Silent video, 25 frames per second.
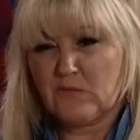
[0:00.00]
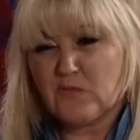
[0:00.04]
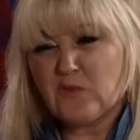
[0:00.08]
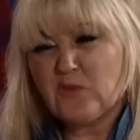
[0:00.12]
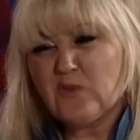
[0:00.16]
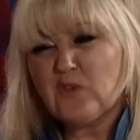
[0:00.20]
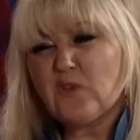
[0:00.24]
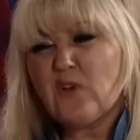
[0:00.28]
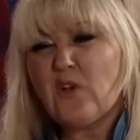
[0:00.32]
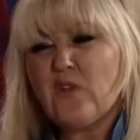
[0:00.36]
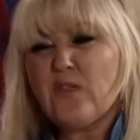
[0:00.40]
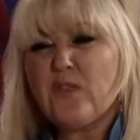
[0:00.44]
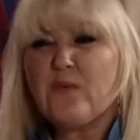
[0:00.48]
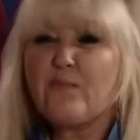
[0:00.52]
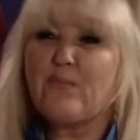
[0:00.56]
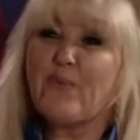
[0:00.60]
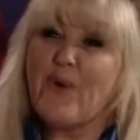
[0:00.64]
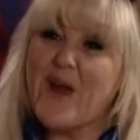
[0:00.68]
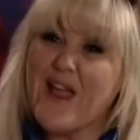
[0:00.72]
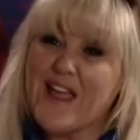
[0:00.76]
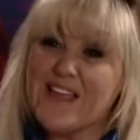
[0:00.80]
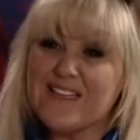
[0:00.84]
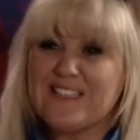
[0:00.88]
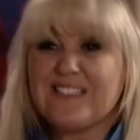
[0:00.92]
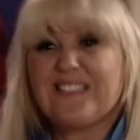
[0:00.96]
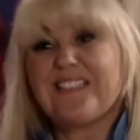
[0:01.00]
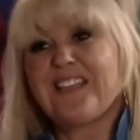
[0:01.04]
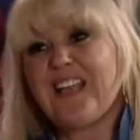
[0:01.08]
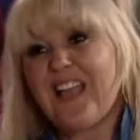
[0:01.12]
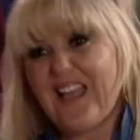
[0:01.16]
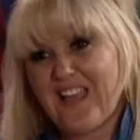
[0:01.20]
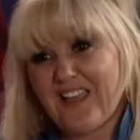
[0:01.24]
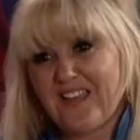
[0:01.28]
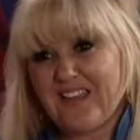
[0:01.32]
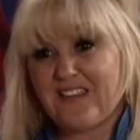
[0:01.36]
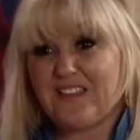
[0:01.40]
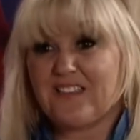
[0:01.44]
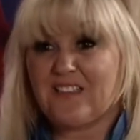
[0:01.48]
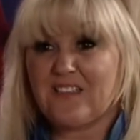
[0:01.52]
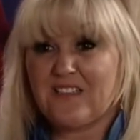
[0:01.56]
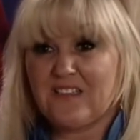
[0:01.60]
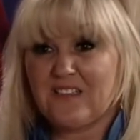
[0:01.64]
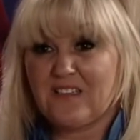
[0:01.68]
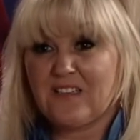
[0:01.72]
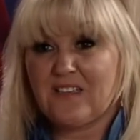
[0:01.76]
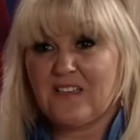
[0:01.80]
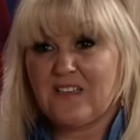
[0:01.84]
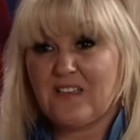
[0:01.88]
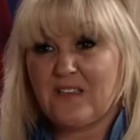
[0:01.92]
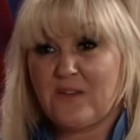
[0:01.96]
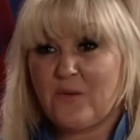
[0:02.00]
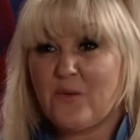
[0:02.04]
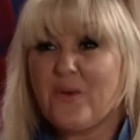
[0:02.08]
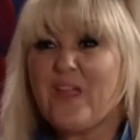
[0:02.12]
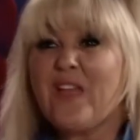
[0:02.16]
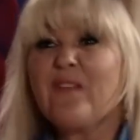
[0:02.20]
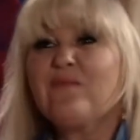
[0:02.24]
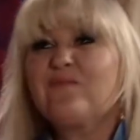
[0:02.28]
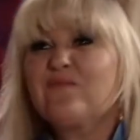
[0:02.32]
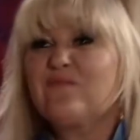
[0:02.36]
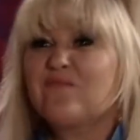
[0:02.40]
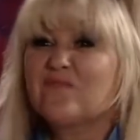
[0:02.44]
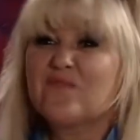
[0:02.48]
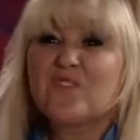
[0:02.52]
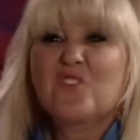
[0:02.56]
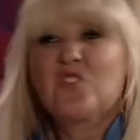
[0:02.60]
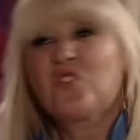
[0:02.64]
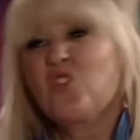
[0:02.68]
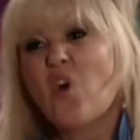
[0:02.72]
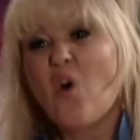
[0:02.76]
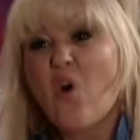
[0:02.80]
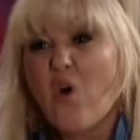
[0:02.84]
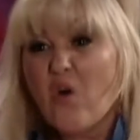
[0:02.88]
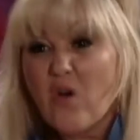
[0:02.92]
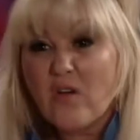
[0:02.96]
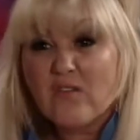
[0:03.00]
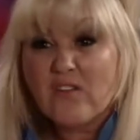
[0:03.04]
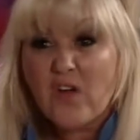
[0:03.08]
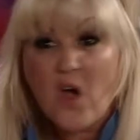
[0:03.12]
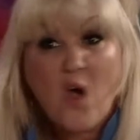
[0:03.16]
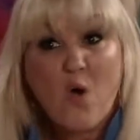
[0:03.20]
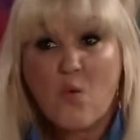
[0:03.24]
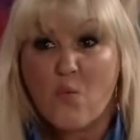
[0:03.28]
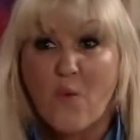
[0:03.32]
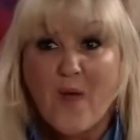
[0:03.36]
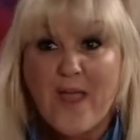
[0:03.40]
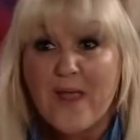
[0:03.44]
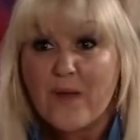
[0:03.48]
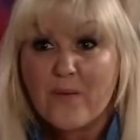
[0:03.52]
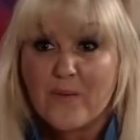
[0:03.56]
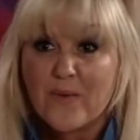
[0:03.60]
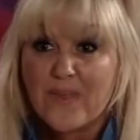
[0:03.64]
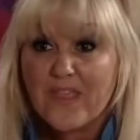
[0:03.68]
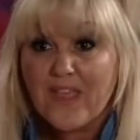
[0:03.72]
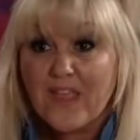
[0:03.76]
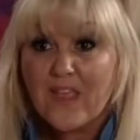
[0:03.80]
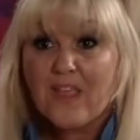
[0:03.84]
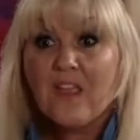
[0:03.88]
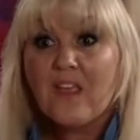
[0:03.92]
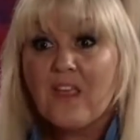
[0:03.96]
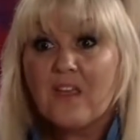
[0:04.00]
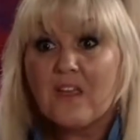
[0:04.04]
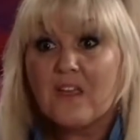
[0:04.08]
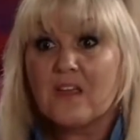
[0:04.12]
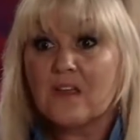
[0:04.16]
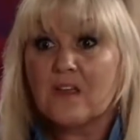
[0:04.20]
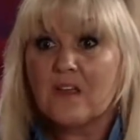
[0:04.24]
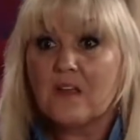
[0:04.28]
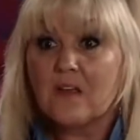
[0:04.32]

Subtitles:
Look on the bright side. We have sort of got away with it.